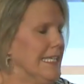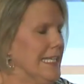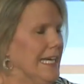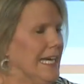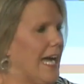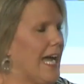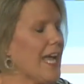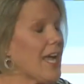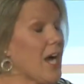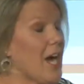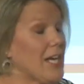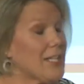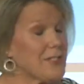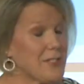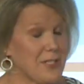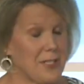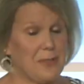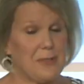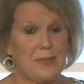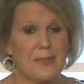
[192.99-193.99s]
I
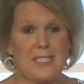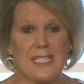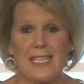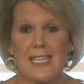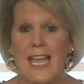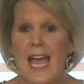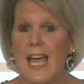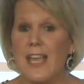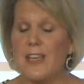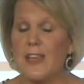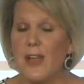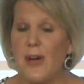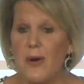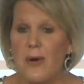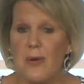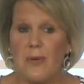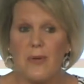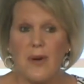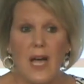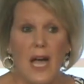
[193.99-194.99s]
also did not
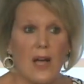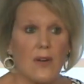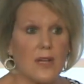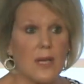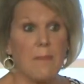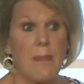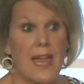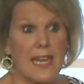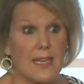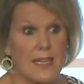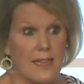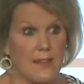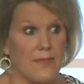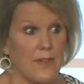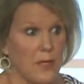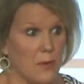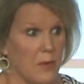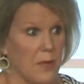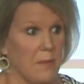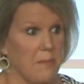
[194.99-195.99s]
know how competitive
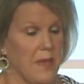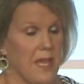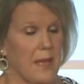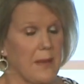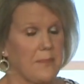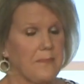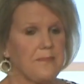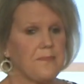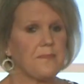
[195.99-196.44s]
it would be.